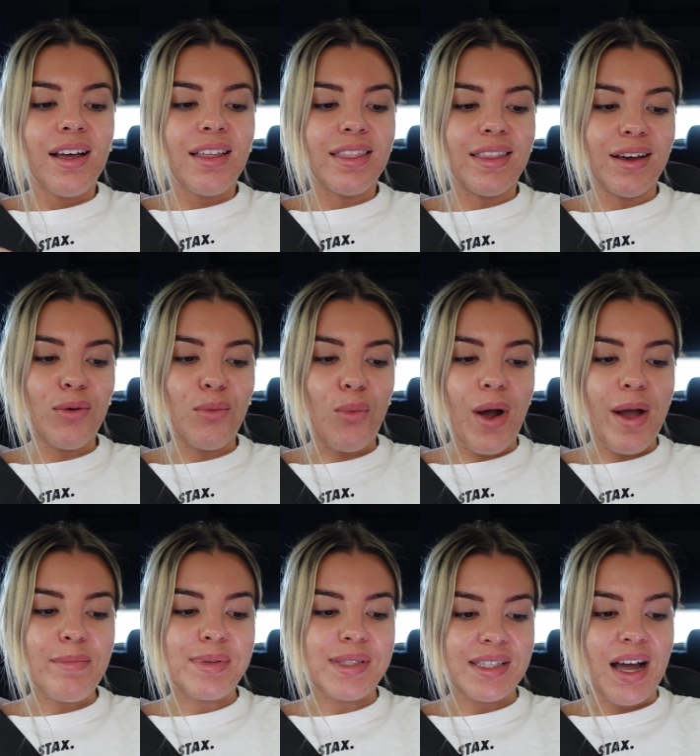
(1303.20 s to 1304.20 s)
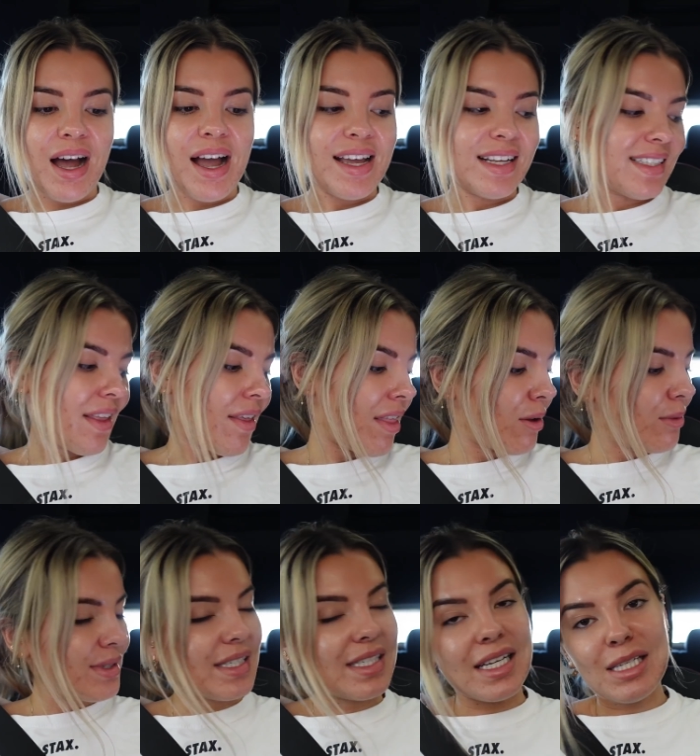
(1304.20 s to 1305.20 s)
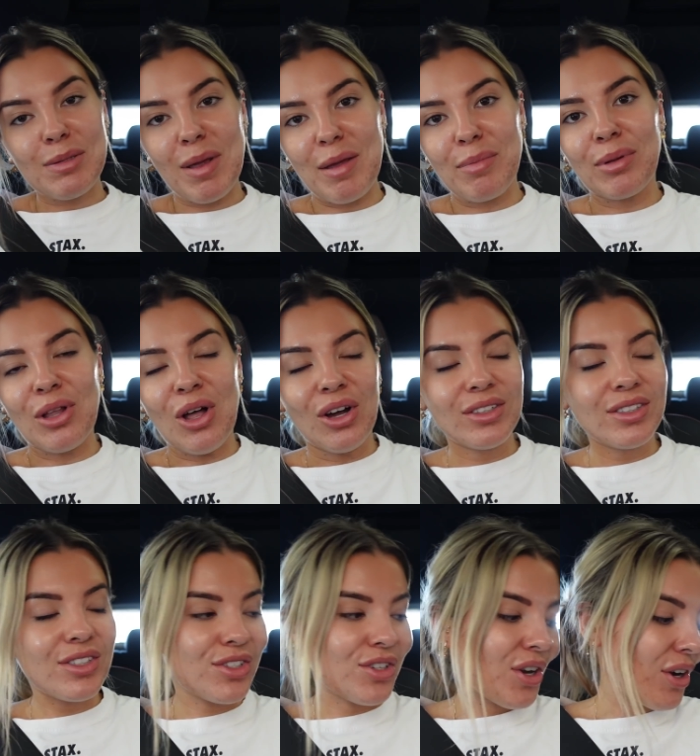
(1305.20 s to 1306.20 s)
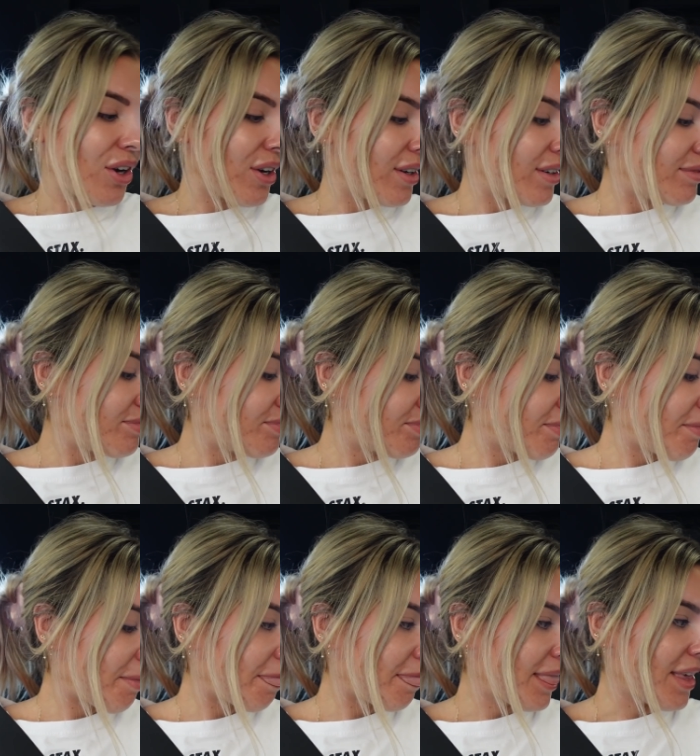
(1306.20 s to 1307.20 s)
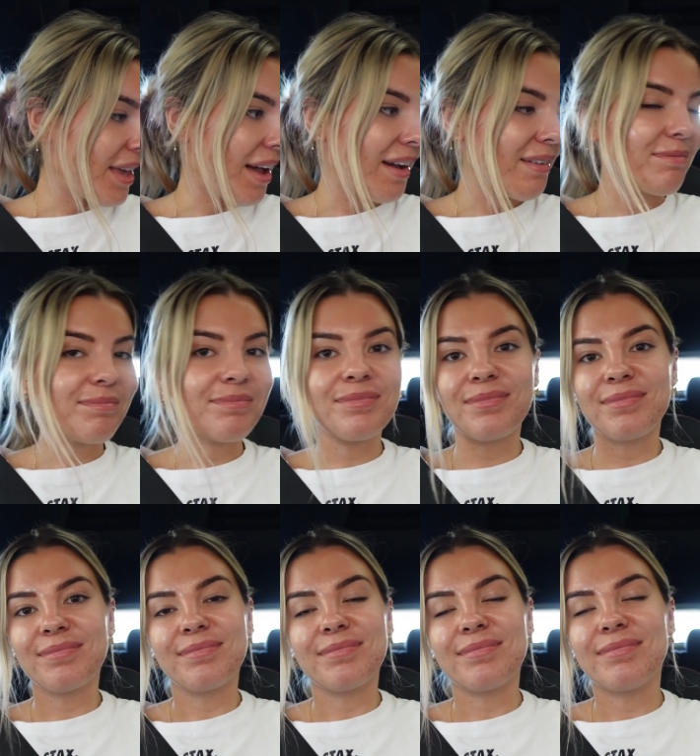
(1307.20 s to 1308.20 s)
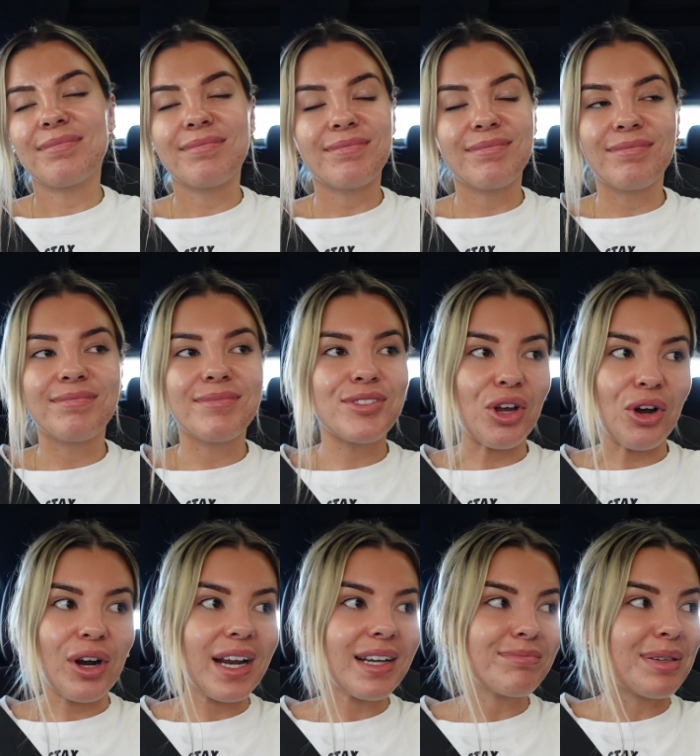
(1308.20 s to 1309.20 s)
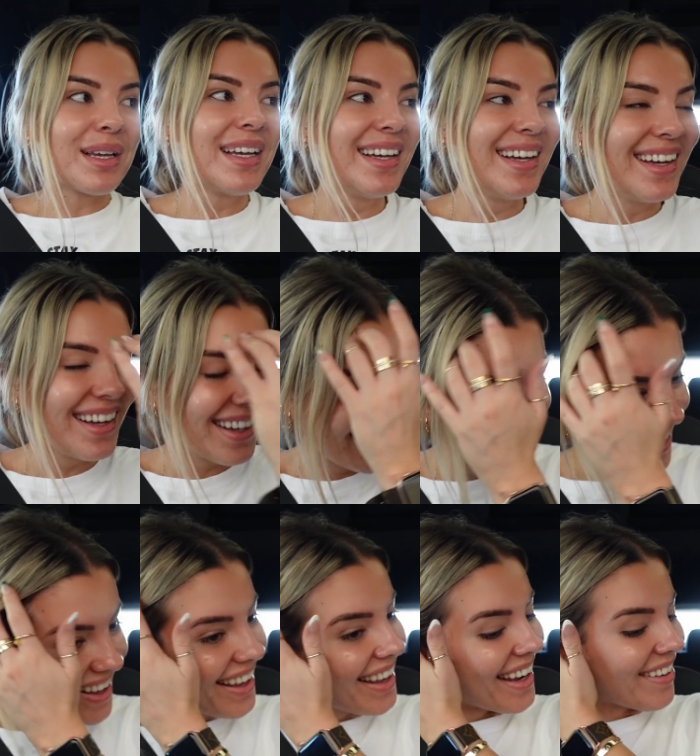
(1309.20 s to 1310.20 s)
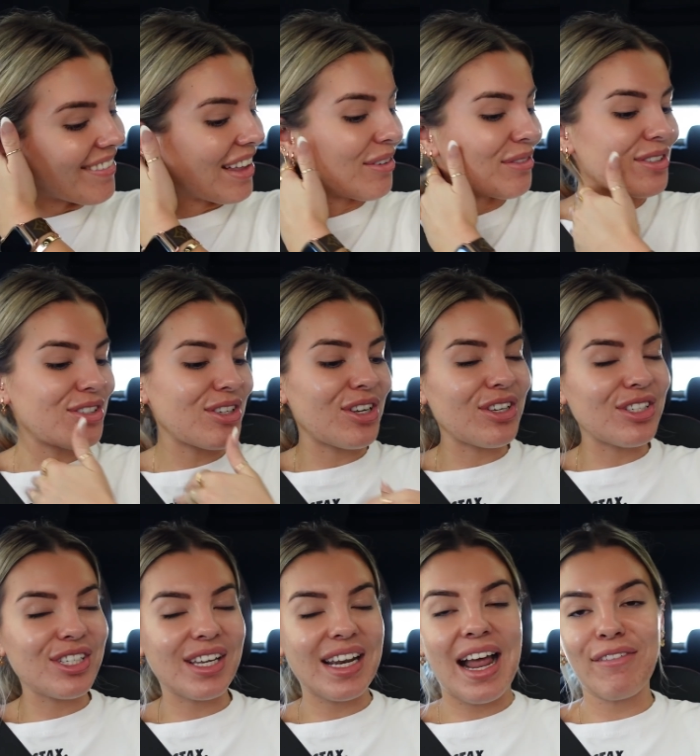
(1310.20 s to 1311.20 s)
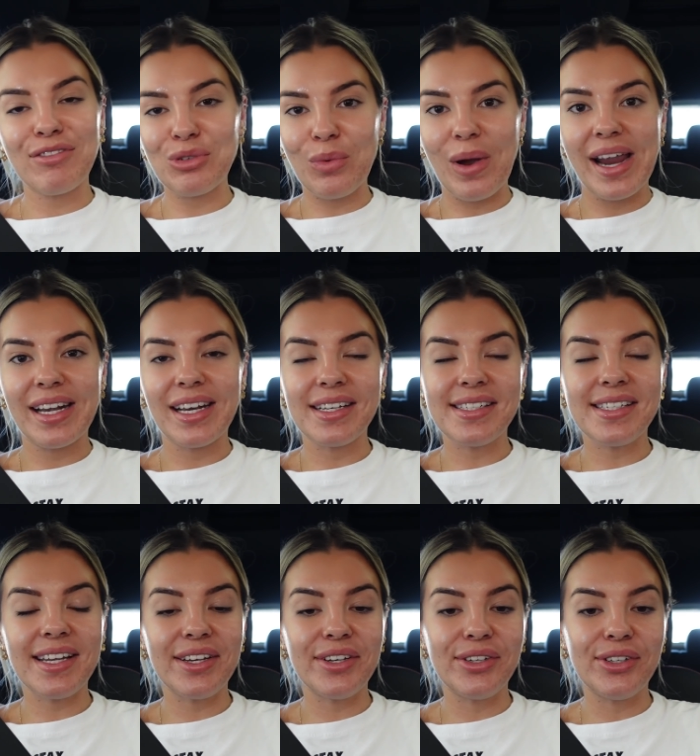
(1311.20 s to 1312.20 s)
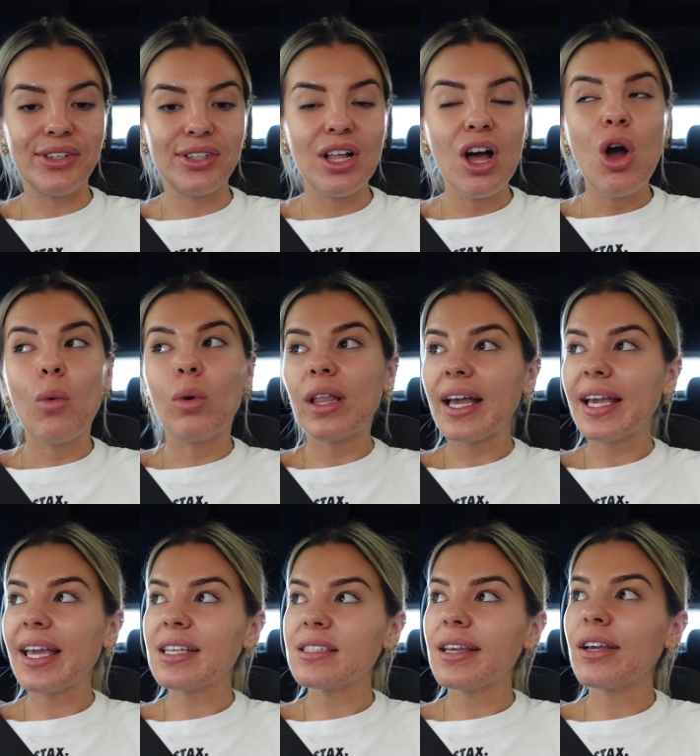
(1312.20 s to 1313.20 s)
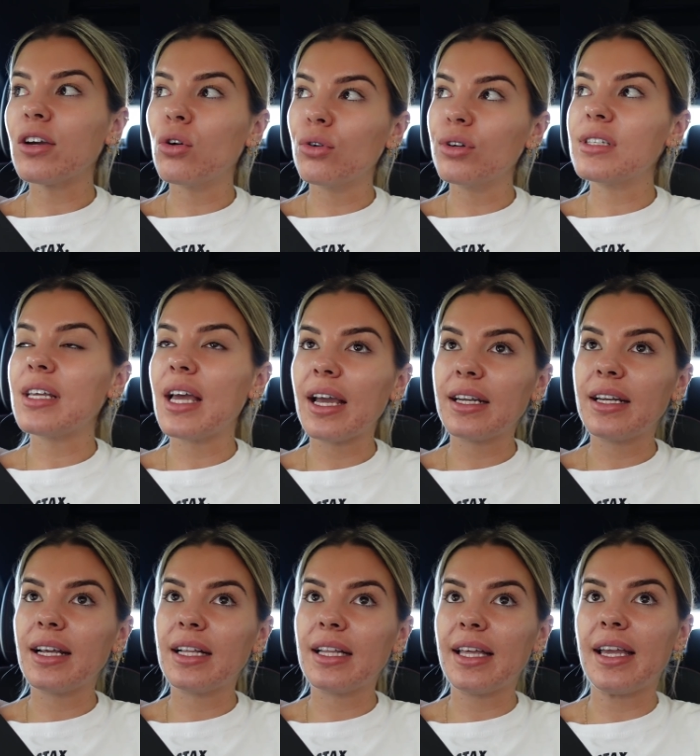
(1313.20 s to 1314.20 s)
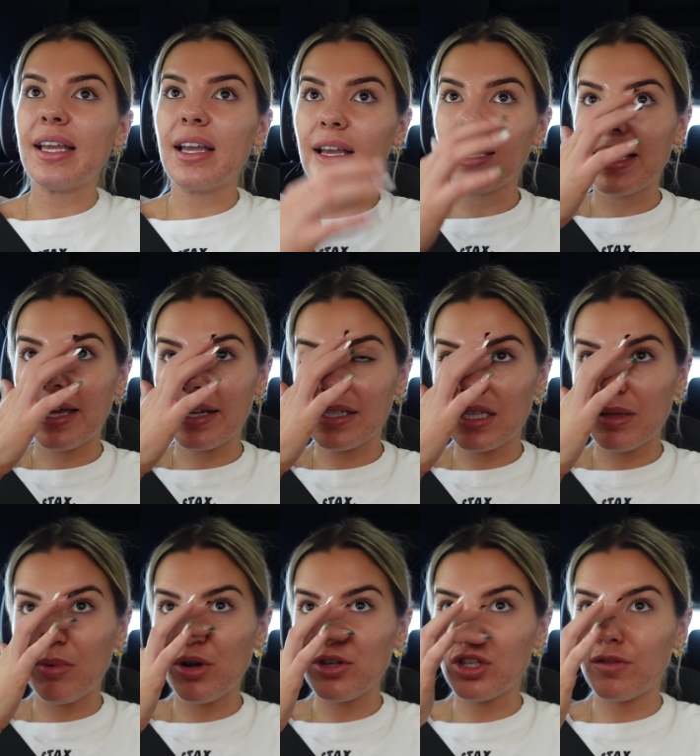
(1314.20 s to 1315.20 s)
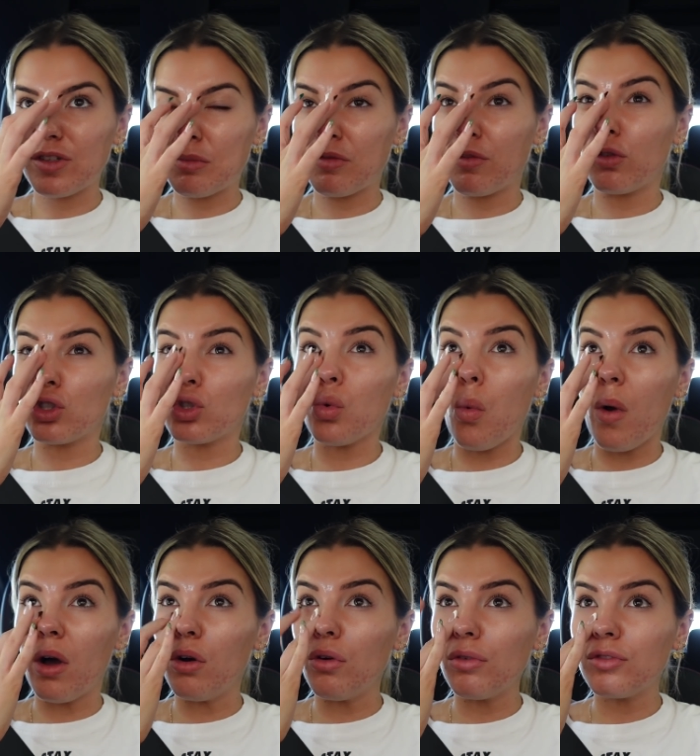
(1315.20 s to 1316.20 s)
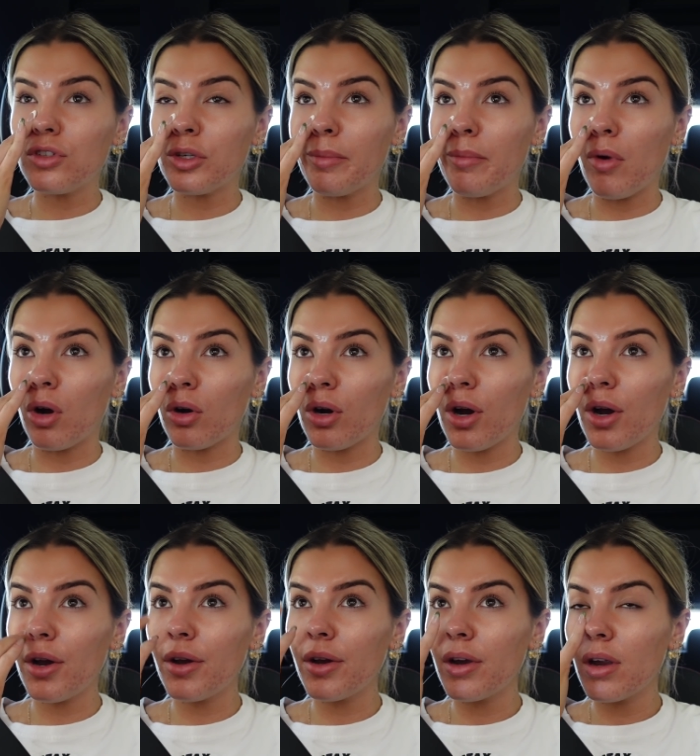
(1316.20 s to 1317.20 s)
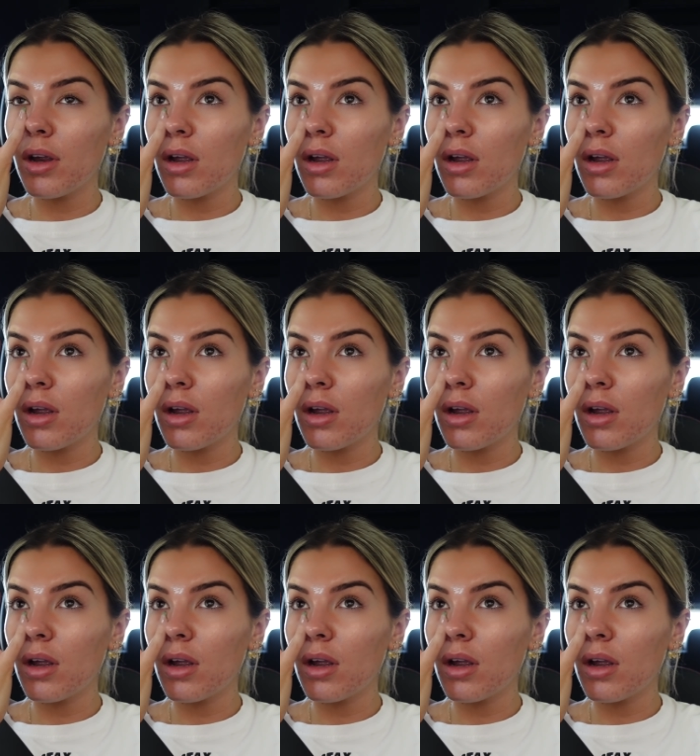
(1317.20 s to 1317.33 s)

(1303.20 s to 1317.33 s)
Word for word: the website, it said that there were 6 people on. So yeah, sorry. If that was you, you're just gonna have to wait until, well, I guess I could technically get to the post office before 12 tomorrow